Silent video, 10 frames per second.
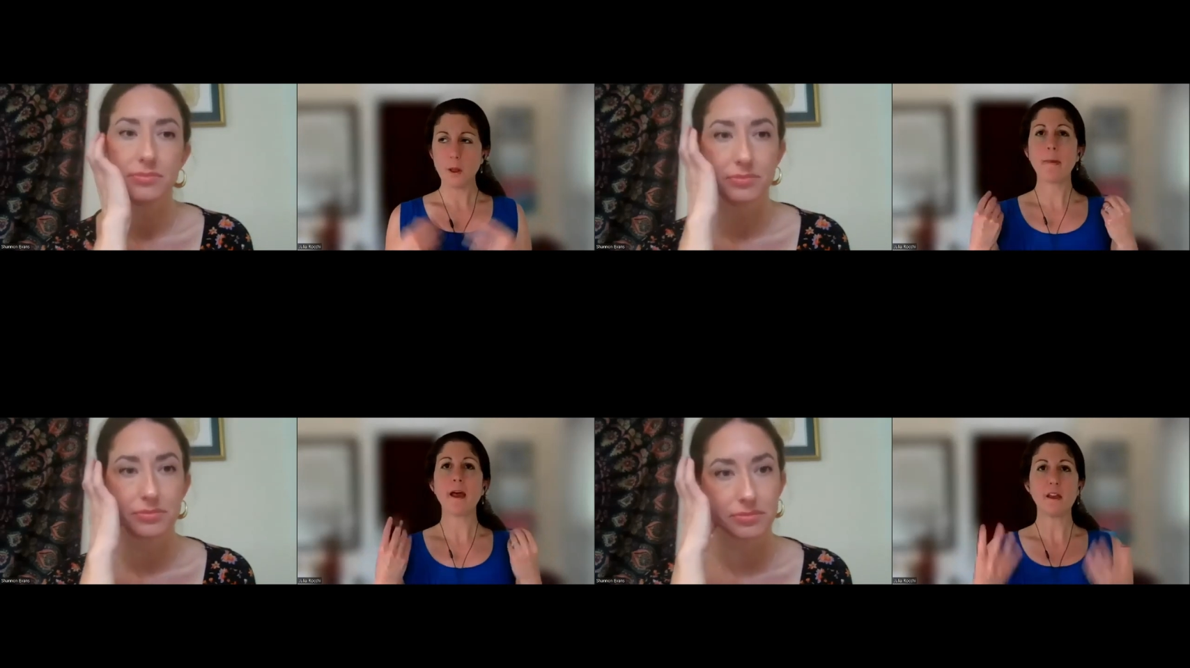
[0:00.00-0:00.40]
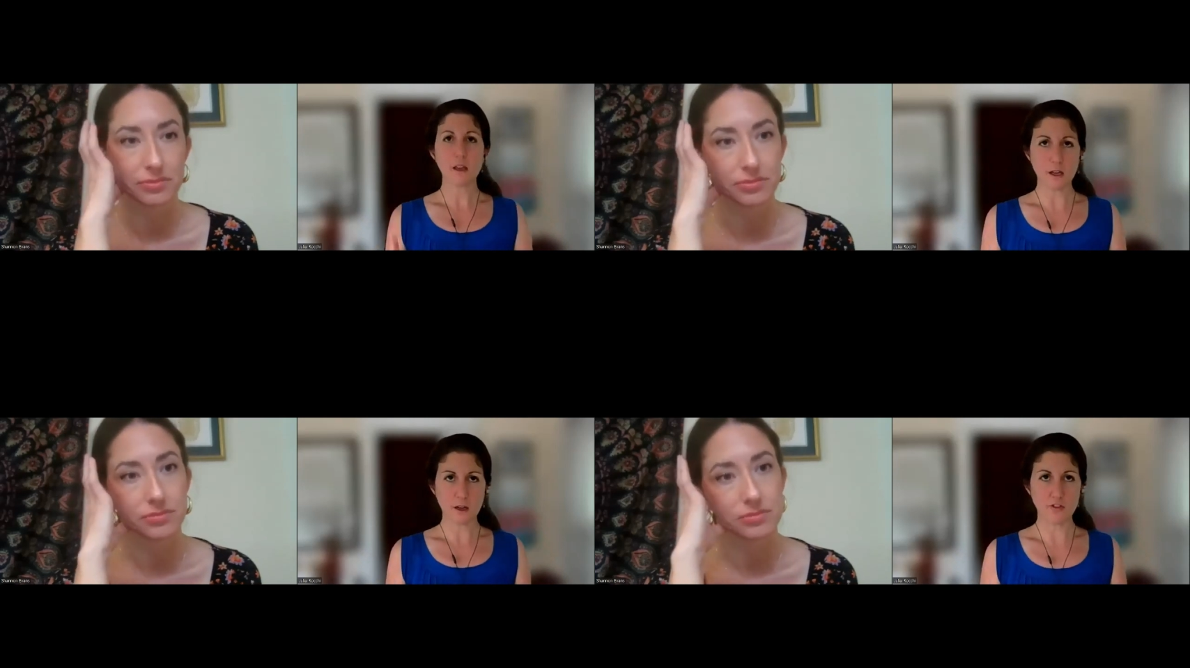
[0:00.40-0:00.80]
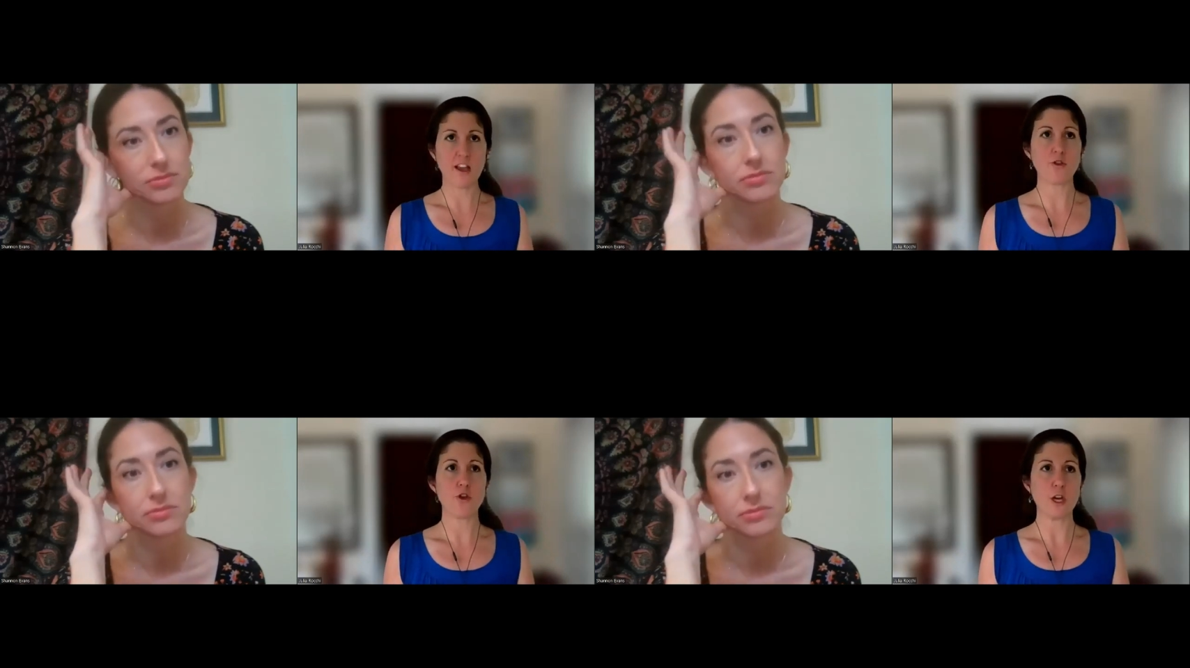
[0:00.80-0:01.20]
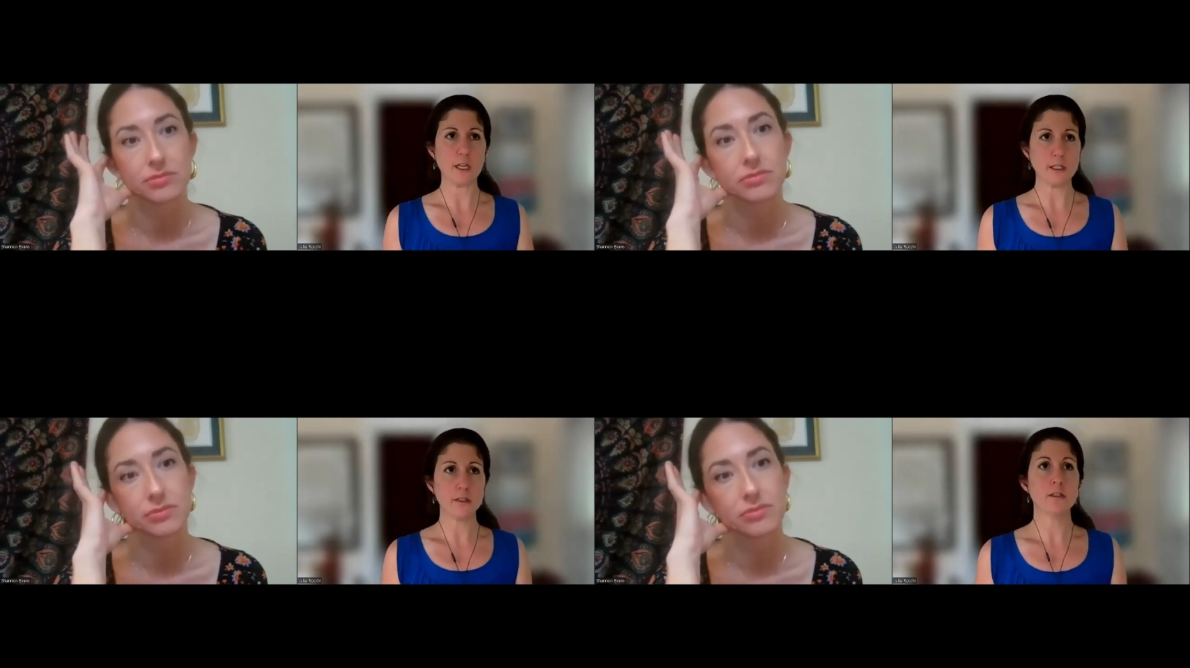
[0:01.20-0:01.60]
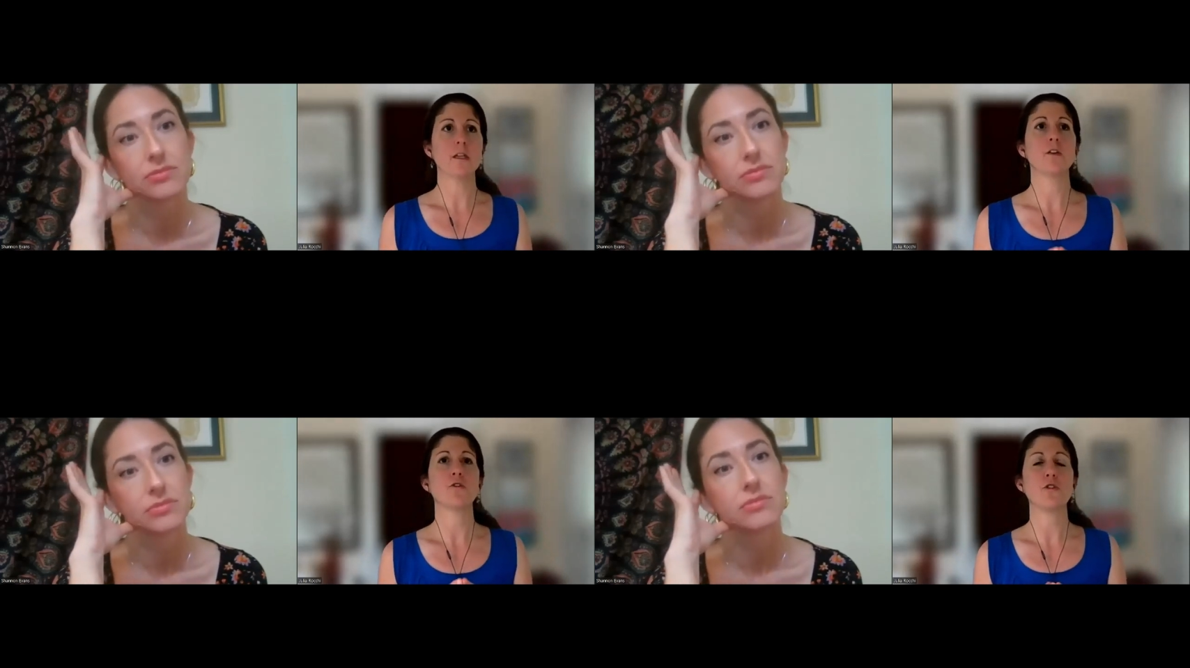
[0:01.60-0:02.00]
Speaker 1: paying attention
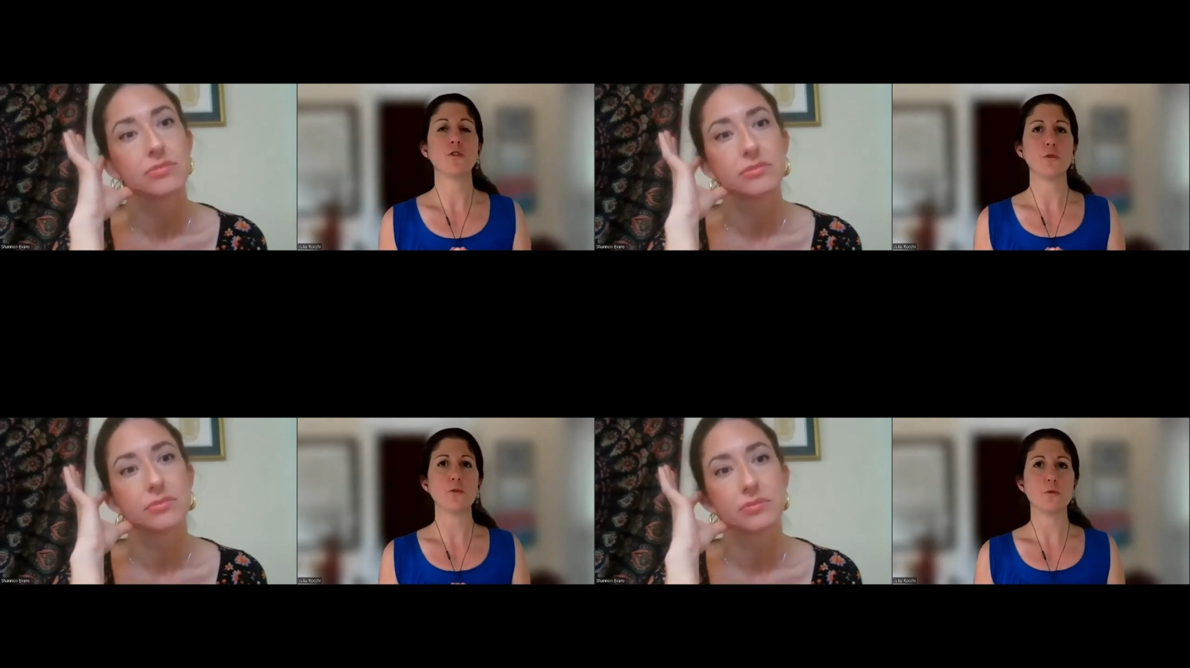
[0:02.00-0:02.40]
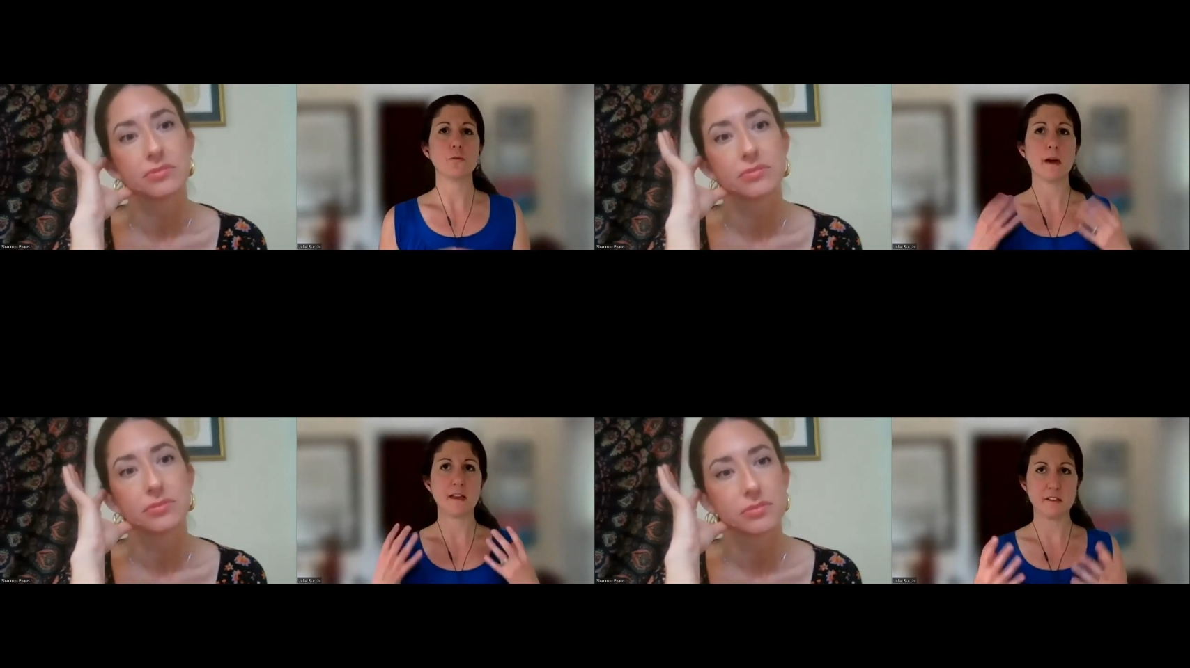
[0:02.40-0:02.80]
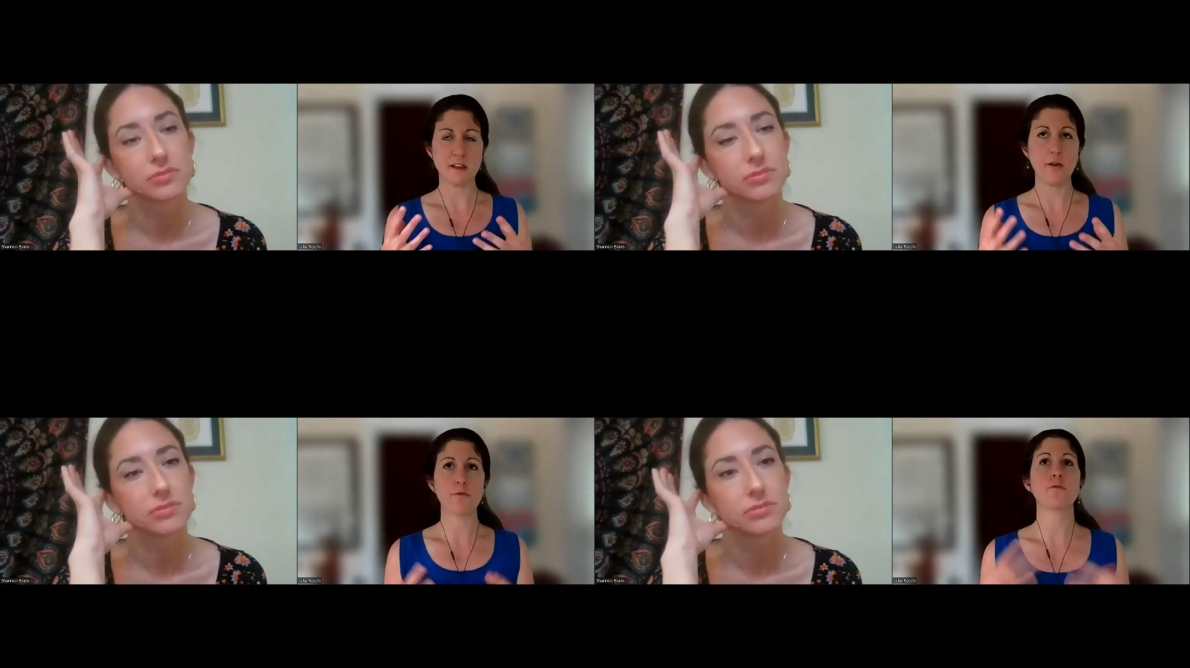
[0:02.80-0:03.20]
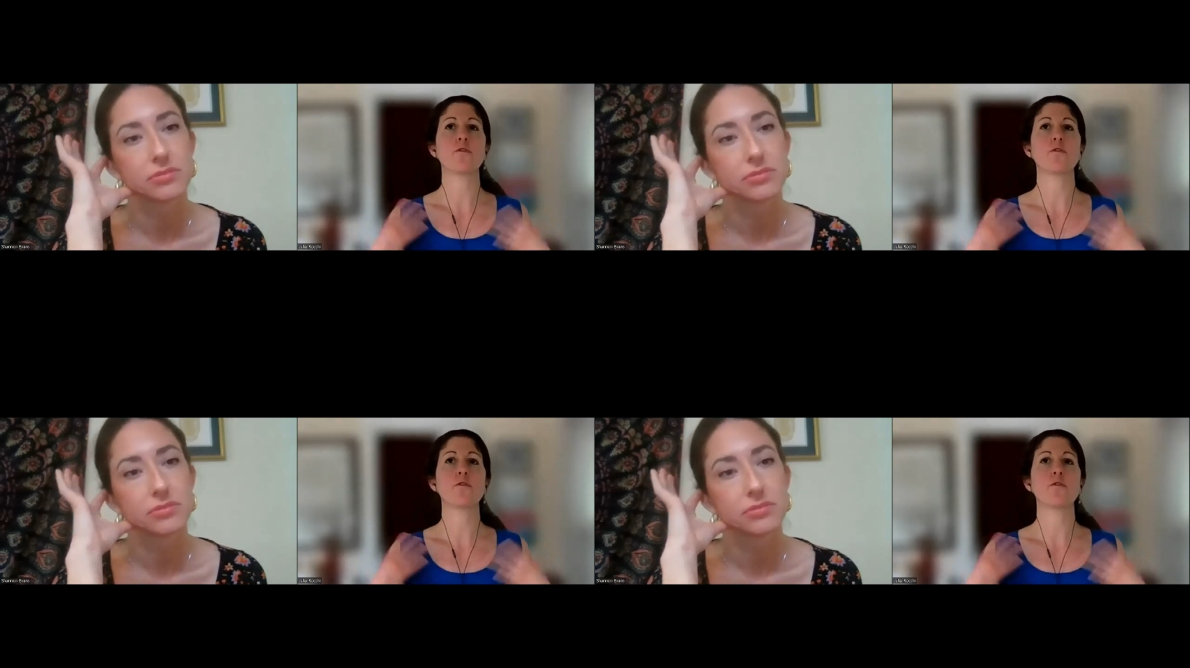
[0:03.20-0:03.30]
to myself